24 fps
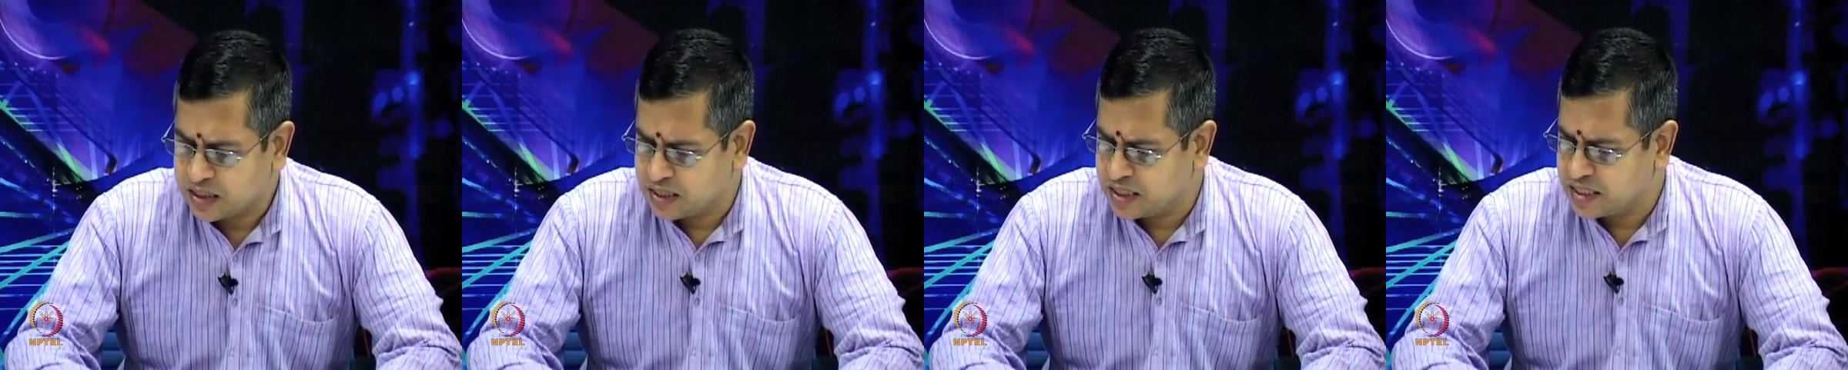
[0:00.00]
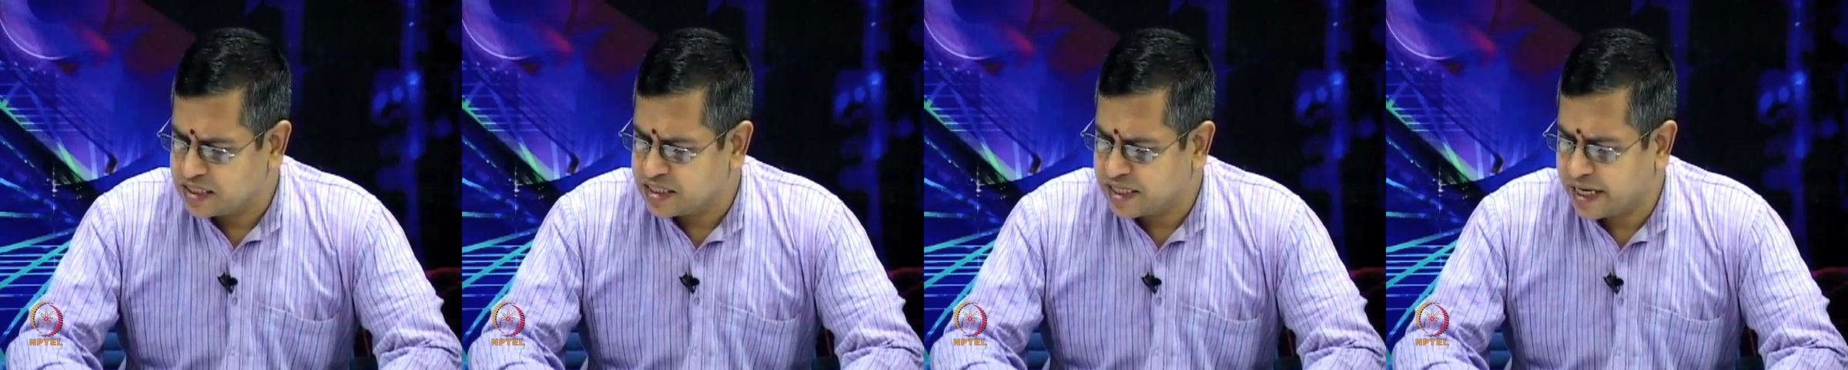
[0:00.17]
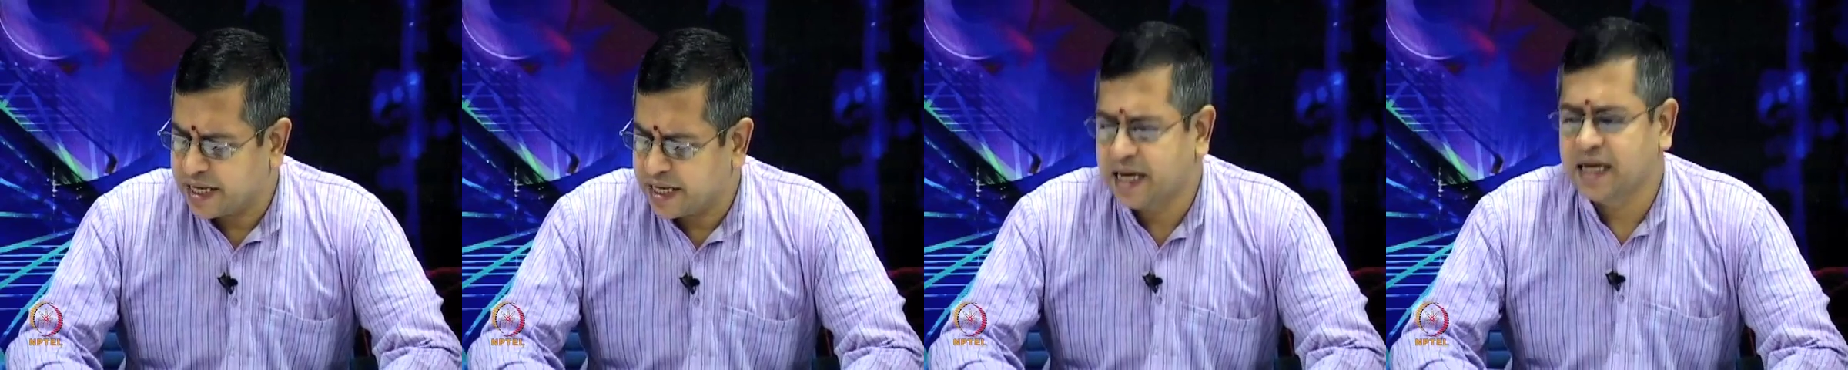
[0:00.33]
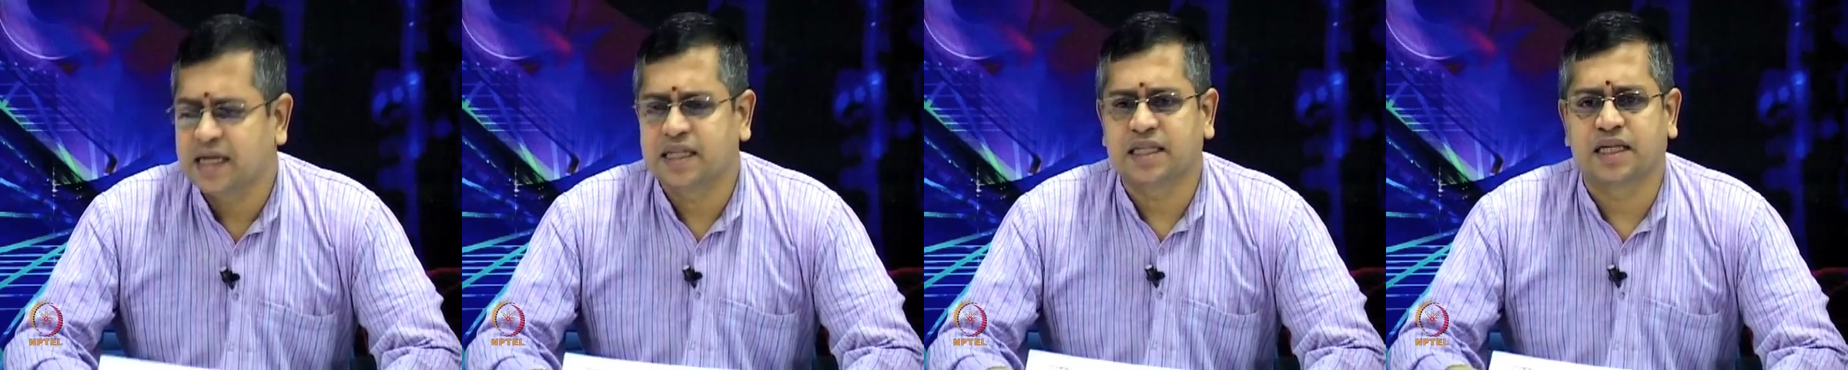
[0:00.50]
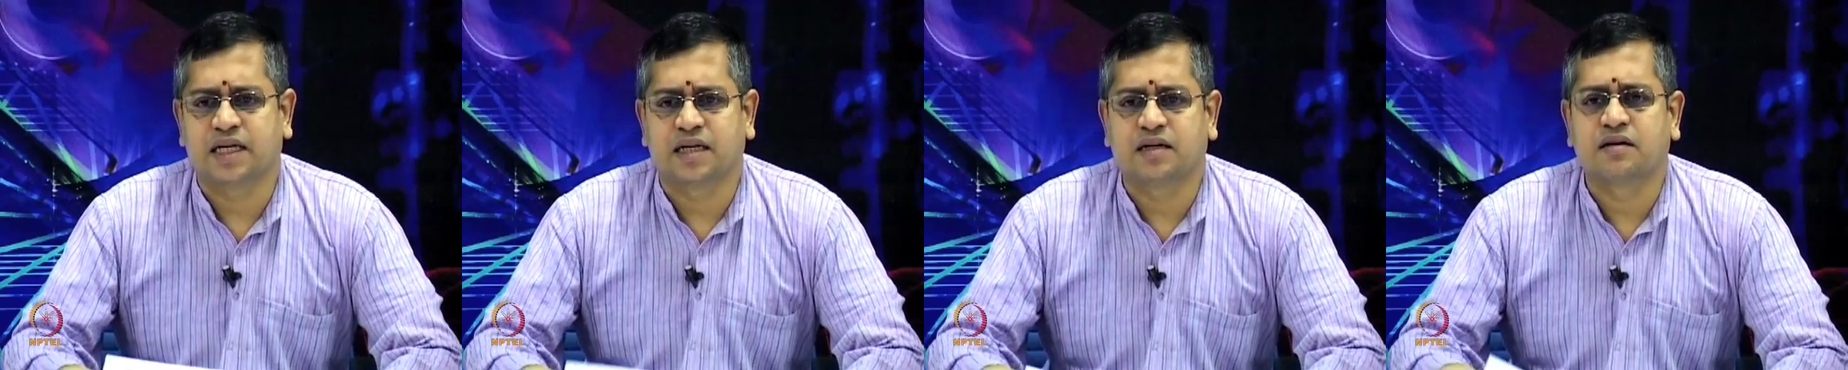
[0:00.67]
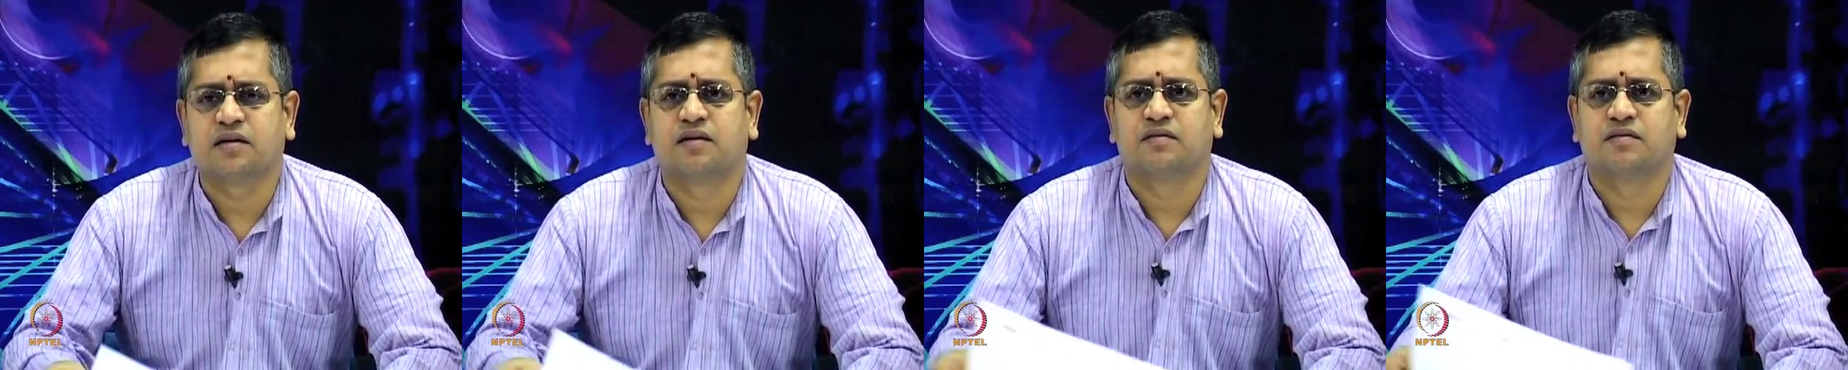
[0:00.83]
The second
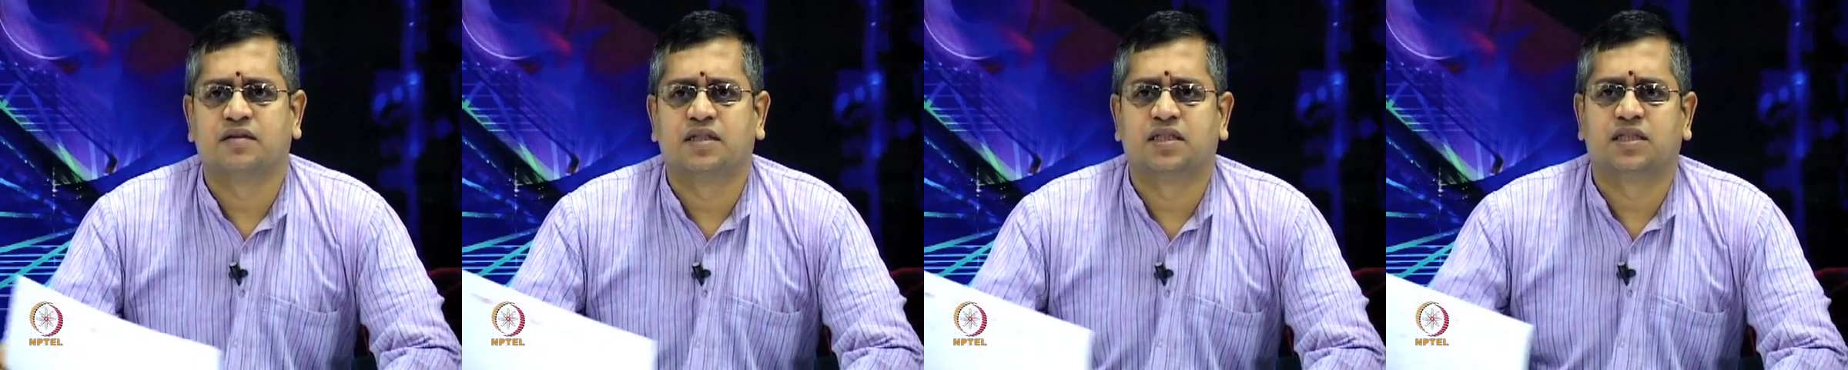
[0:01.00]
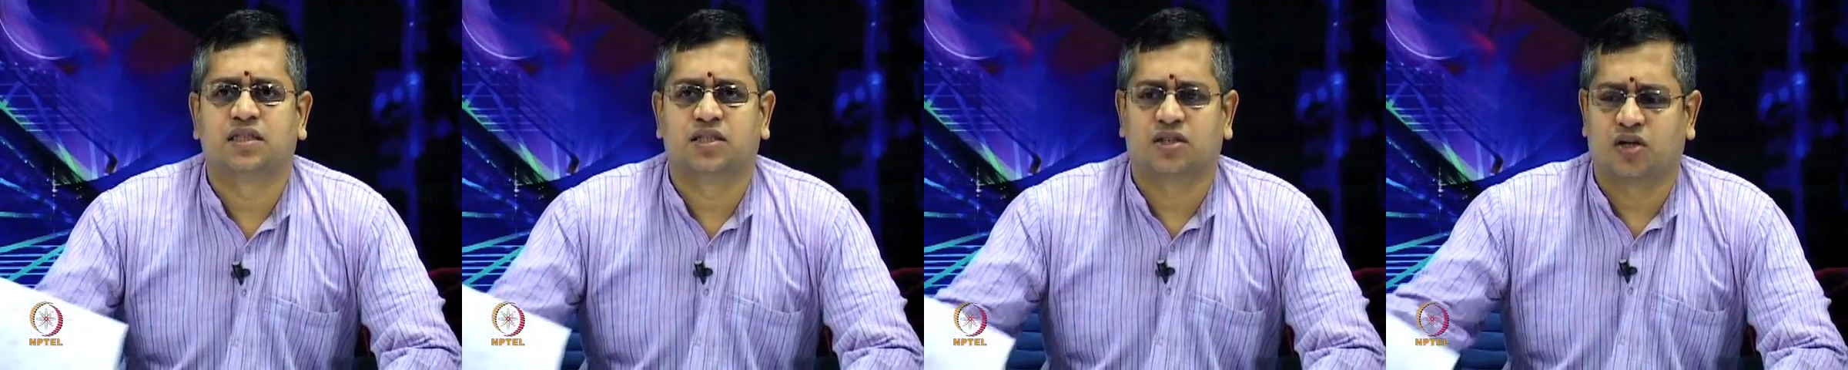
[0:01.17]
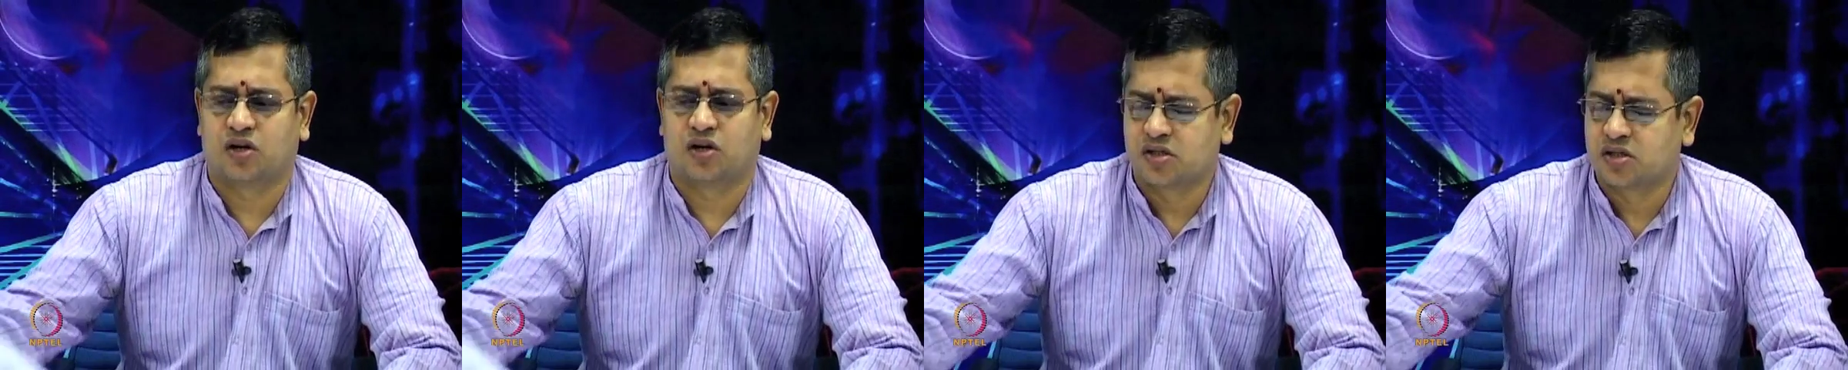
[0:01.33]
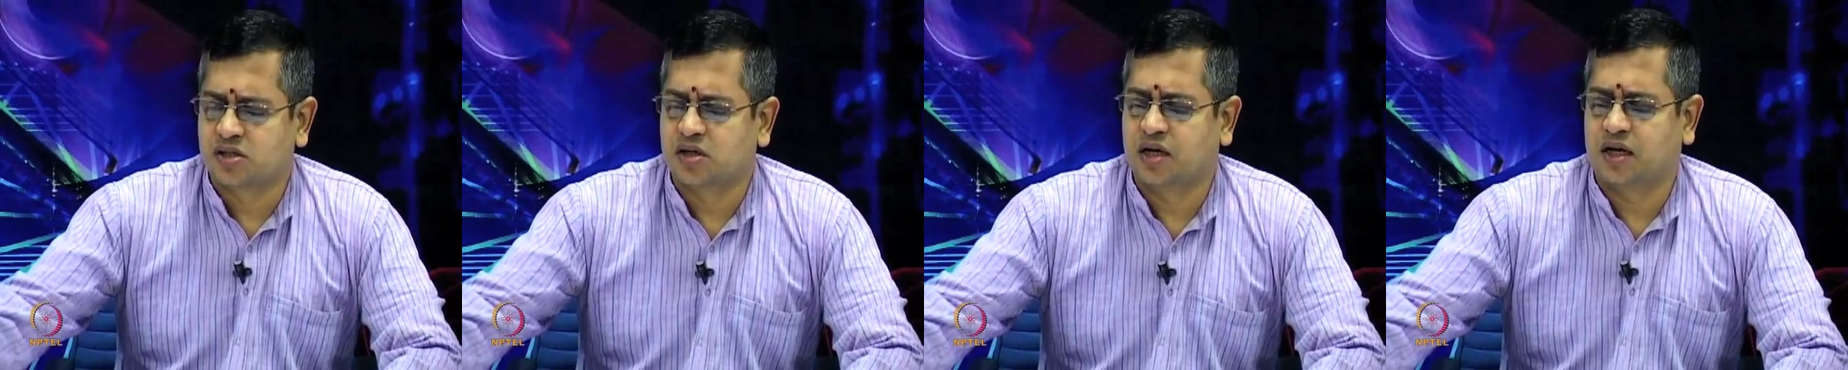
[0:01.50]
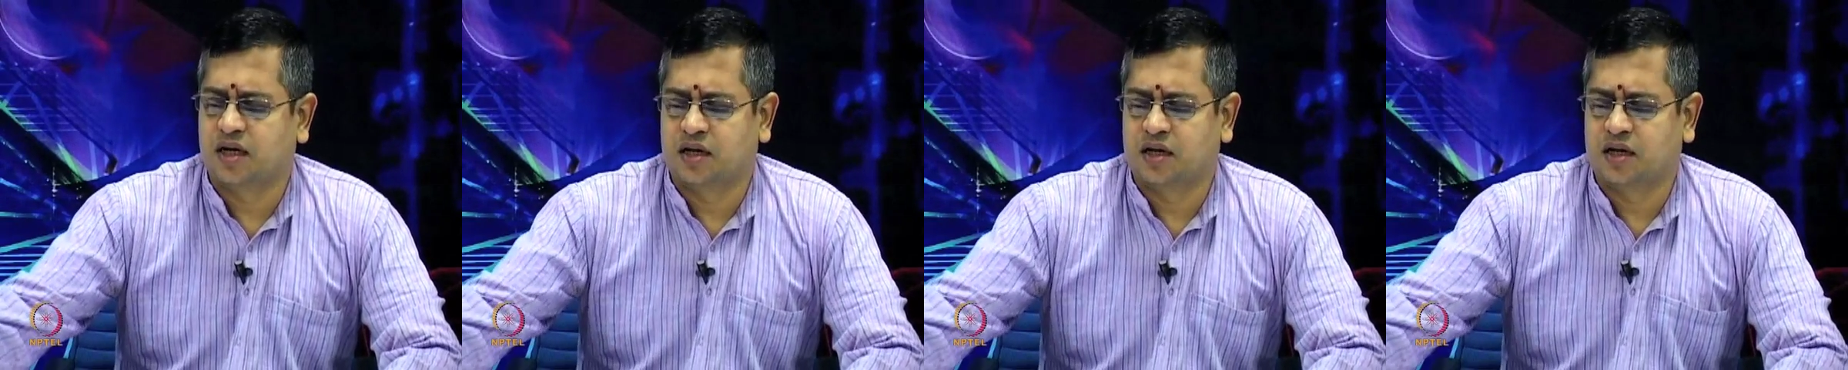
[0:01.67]
thing, which is also